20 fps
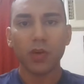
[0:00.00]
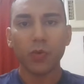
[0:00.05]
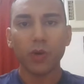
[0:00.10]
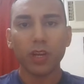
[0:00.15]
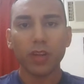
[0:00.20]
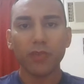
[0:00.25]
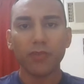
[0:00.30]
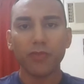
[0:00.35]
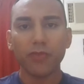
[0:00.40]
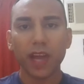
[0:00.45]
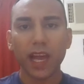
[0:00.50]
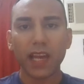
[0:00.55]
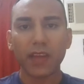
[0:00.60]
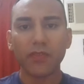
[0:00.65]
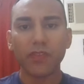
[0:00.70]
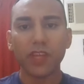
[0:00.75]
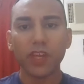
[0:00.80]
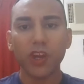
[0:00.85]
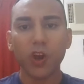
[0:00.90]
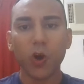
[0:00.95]
When in
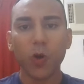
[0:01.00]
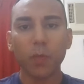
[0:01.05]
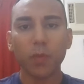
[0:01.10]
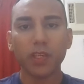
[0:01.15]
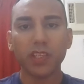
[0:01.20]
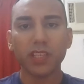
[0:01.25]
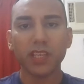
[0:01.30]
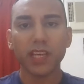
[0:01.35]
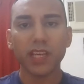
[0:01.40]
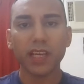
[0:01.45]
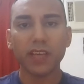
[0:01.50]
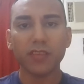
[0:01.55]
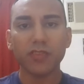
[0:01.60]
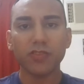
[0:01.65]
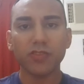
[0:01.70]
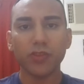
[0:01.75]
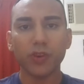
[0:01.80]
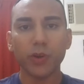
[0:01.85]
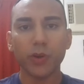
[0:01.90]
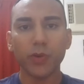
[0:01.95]
fact the opposite is
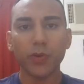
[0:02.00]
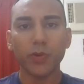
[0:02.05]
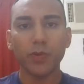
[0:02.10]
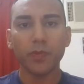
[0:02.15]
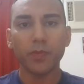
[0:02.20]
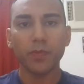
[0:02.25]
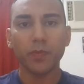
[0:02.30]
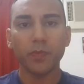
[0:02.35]
true.